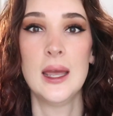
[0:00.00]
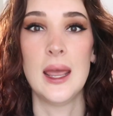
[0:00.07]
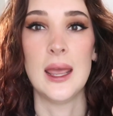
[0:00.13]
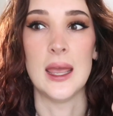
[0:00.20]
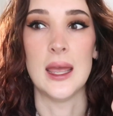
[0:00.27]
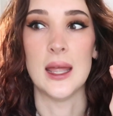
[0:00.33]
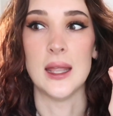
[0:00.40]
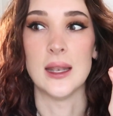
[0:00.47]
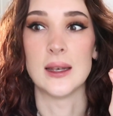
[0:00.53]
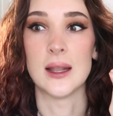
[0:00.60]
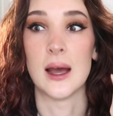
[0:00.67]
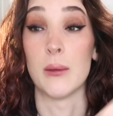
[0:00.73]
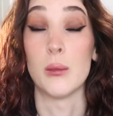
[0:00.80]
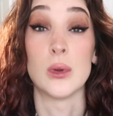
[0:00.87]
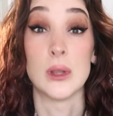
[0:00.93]
and
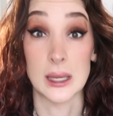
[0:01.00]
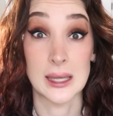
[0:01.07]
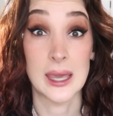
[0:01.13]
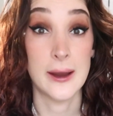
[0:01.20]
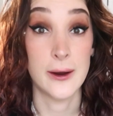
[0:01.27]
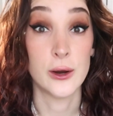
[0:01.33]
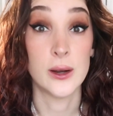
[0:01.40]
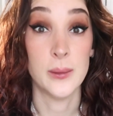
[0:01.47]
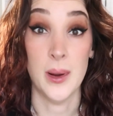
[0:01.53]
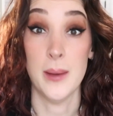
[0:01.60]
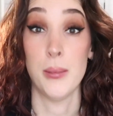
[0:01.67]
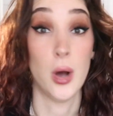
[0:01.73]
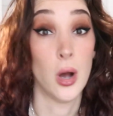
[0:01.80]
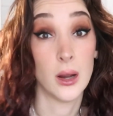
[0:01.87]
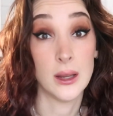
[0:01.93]
I would like carry it in my
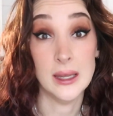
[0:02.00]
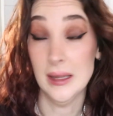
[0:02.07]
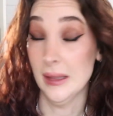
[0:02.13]
pocket,